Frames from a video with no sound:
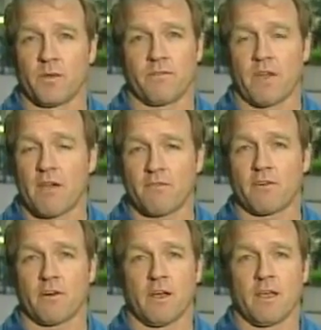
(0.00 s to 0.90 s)
we've
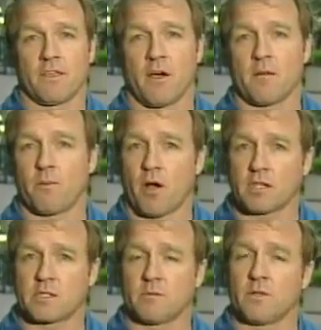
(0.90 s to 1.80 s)
ever thought
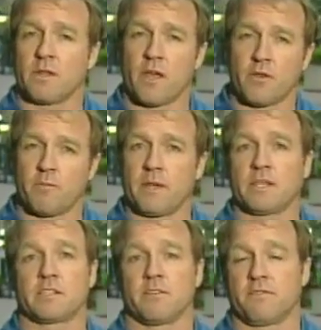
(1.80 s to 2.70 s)
possible. Another
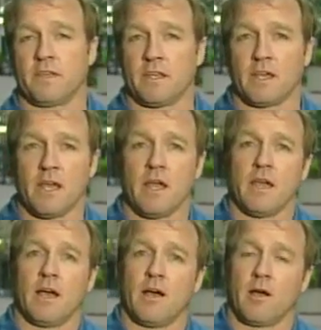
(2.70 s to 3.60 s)
piece of the
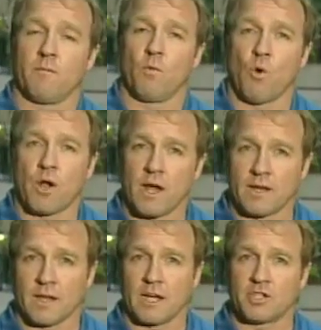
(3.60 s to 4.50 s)
Ward
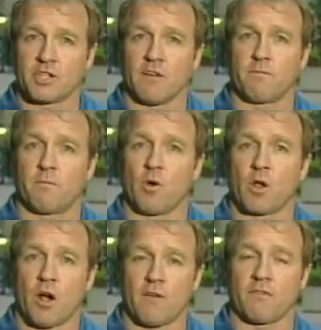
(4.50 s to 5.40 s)
Hunt ice shelf
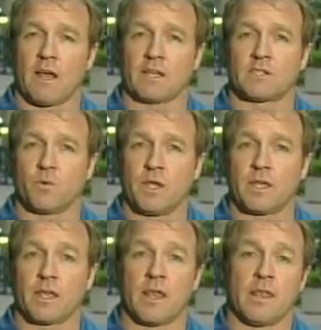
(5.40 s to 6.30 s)
broke off last
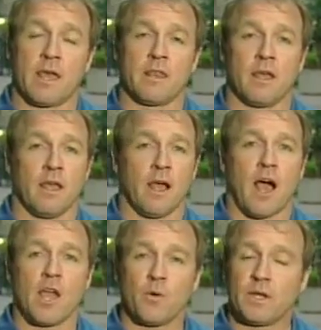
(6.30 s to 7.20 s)
week, and then
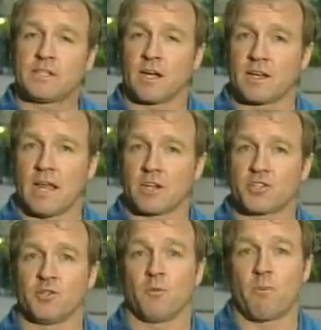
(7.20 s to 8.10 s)
Iowituk
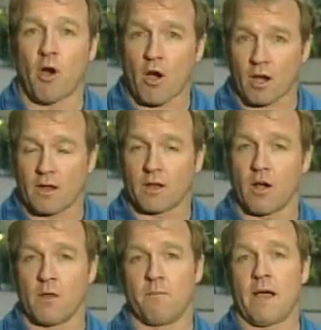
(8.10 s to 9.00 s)
National Park
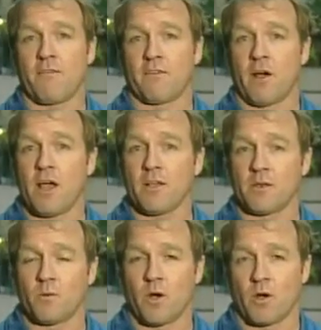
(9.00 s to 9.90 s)
on Baffin
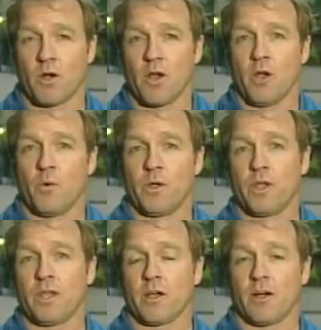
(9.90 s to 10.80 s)
Island, where
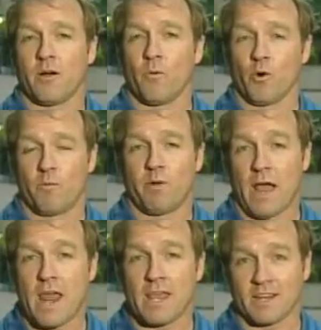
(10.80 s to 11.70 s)
we were
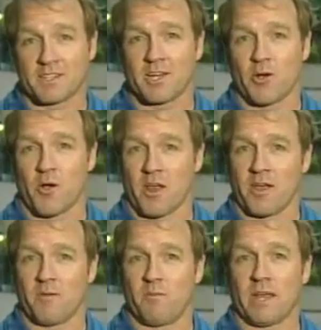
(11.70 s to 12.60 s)
planning to go on
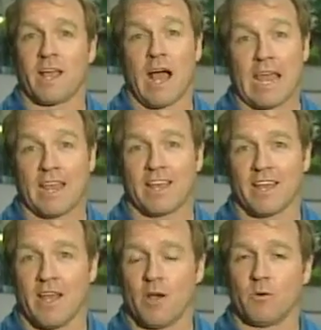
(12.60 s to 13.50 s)
a big hike,
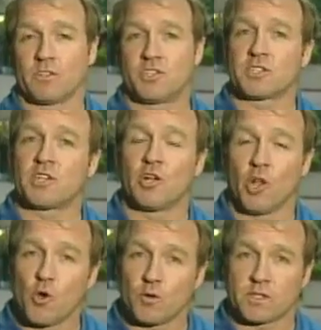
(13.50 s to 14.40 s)
was just
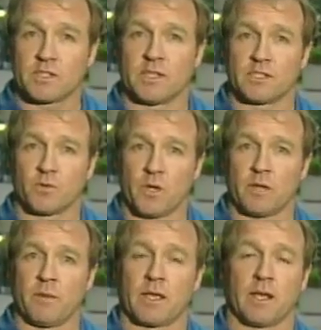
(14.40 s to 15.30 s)
closed this
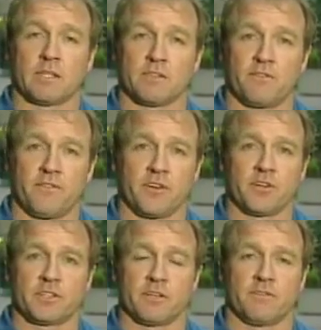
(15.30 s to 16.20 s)
week because of
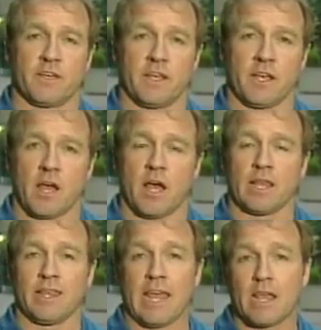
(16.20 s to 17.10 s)
fears of
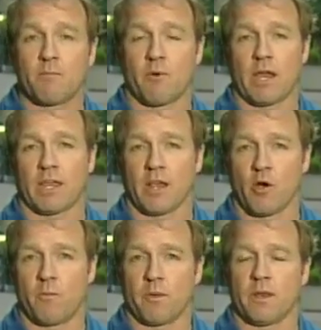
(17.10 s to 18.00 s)
a lake breaking
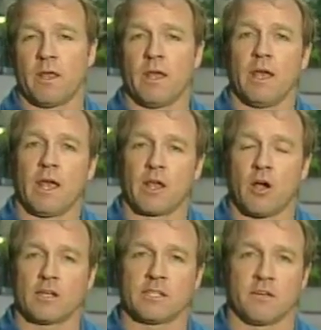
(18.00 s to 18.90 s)
open and
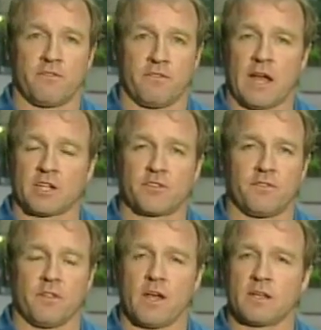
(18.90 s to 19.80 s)
causing a flash
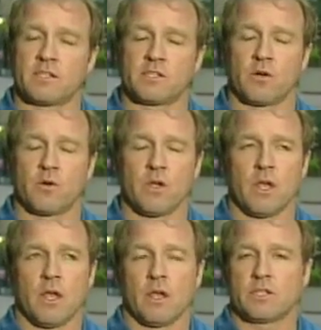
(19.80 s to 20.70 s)
flood. So
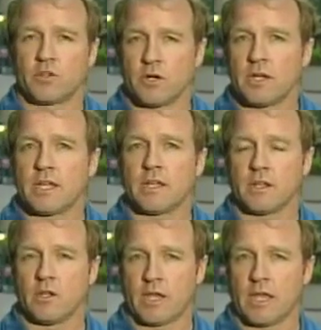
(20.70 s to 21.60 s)
certainly
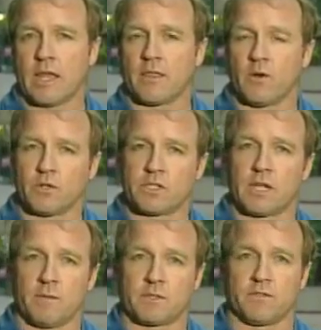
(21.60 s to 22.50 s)
looking at those
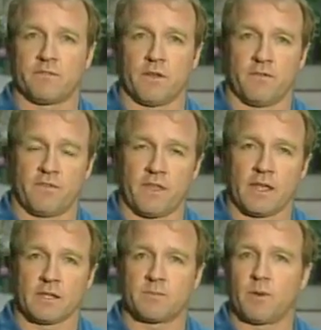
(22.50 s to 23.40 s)
types of
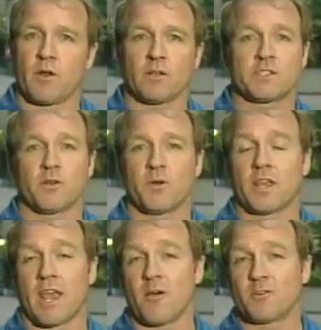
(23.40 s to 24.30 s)
things, but also
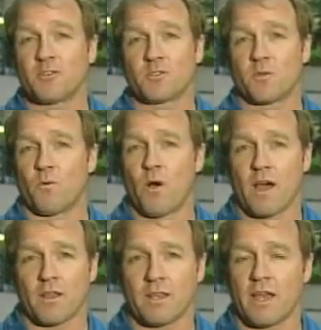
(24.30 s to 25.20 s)
encounters with
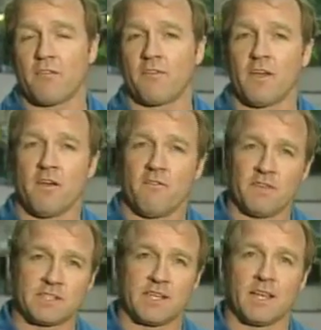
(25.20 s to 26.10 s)
wildlife,
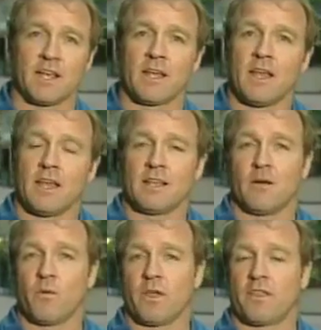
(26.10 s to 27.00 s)
visiting
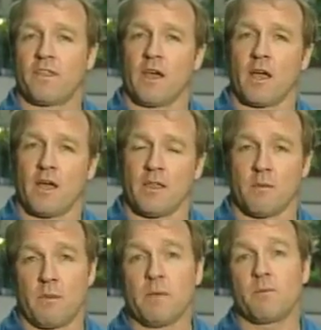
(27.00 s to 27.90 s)
with
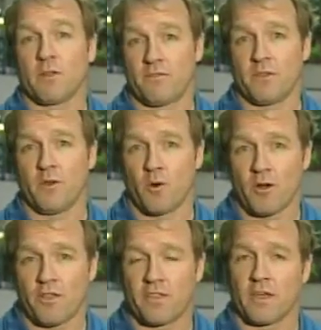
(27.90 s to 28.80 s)
the people of the
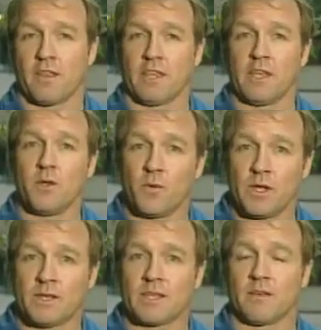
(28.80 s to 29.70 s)
north, the
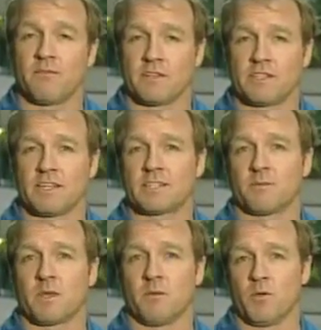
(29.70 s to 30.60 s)
Inuit, and visiting
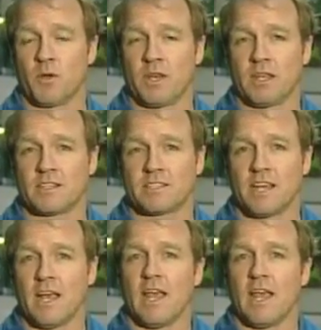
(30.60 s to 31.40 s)
some communities.